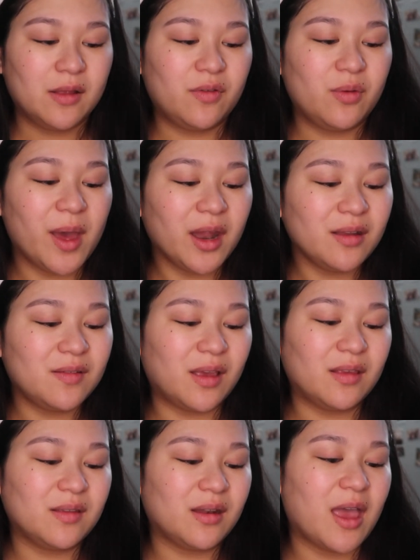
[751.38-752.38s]
Too bad it
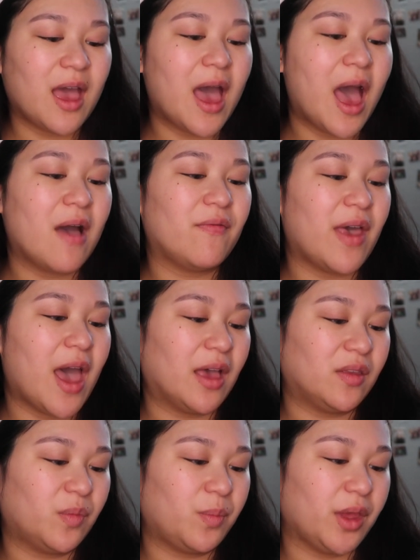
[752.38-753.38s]
doesn't have
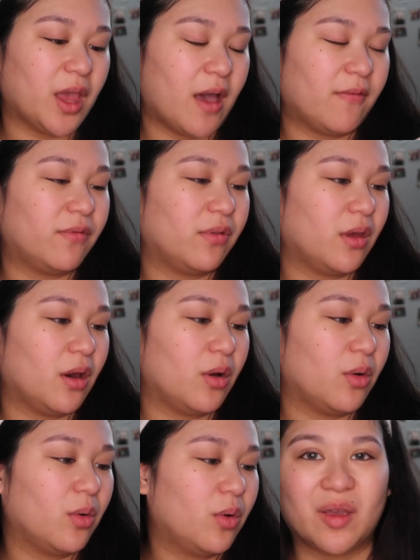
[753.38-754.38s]
S P F
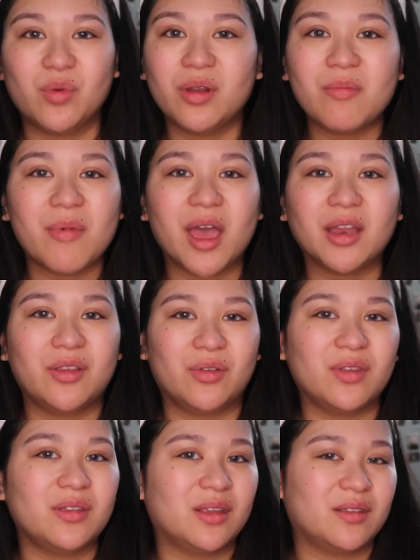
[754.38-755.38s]
though. I wouldn't mind
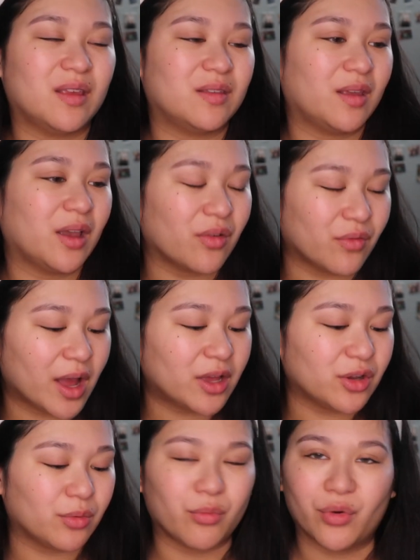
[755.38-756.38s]
using this as like a
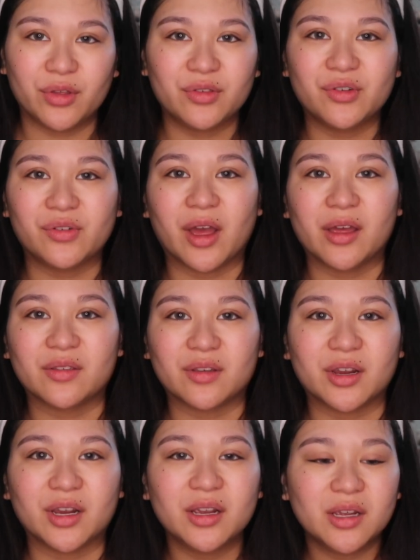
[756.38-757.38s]
regular
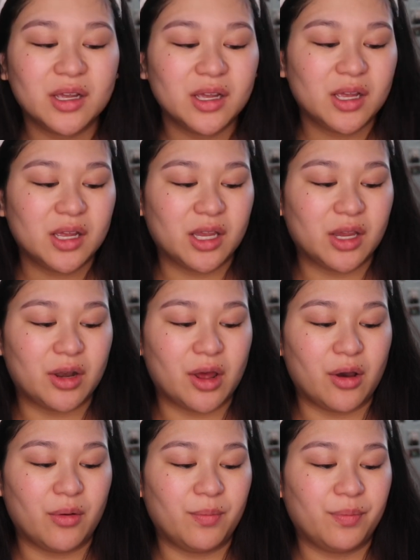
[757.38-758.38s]
moisturizer, you
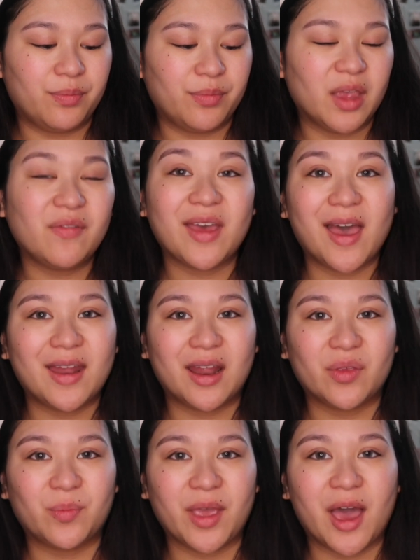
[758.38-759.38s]
know, if it had
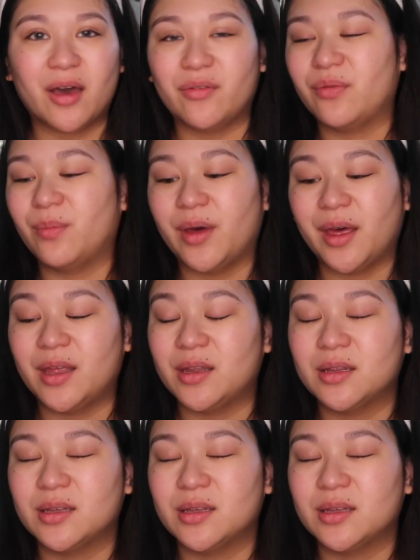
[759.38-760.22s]
S P F, but